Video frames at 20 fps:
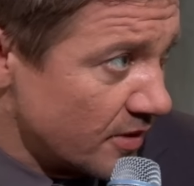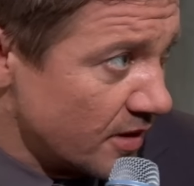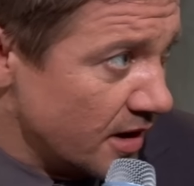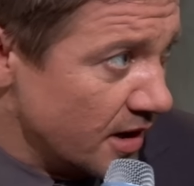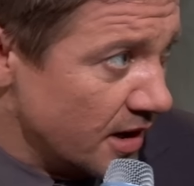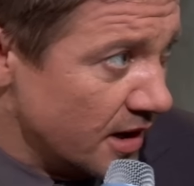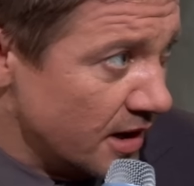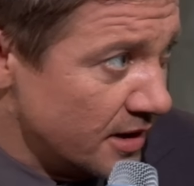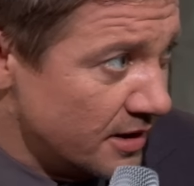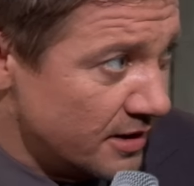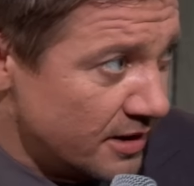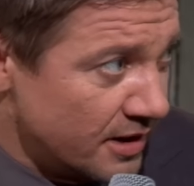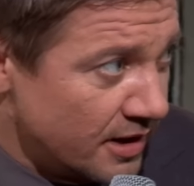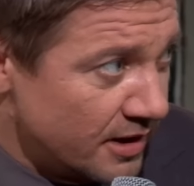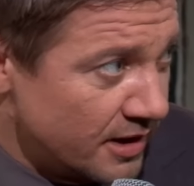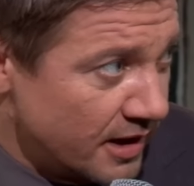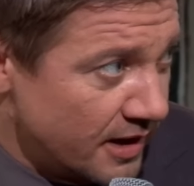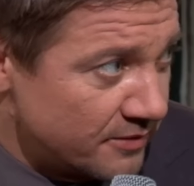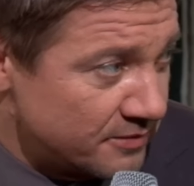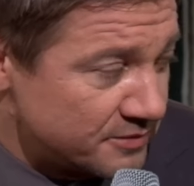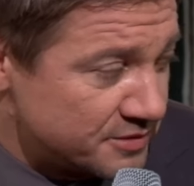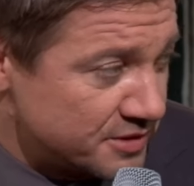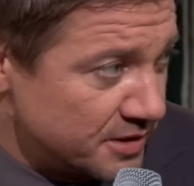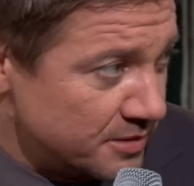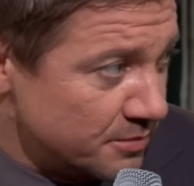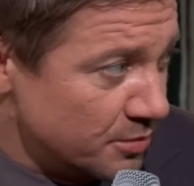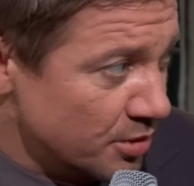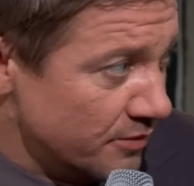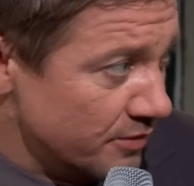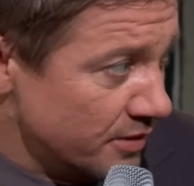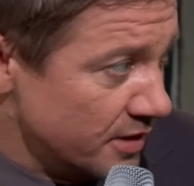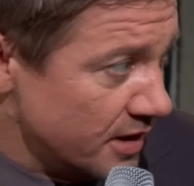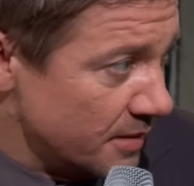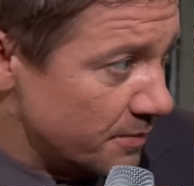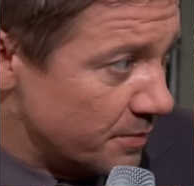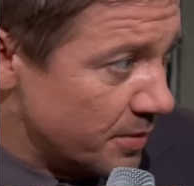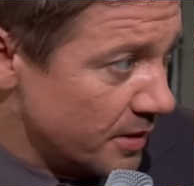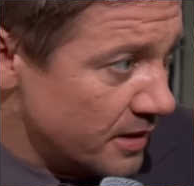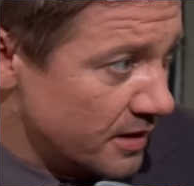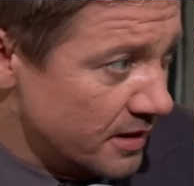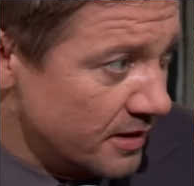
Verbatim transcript: and uh, I haven't seen the movie yet, but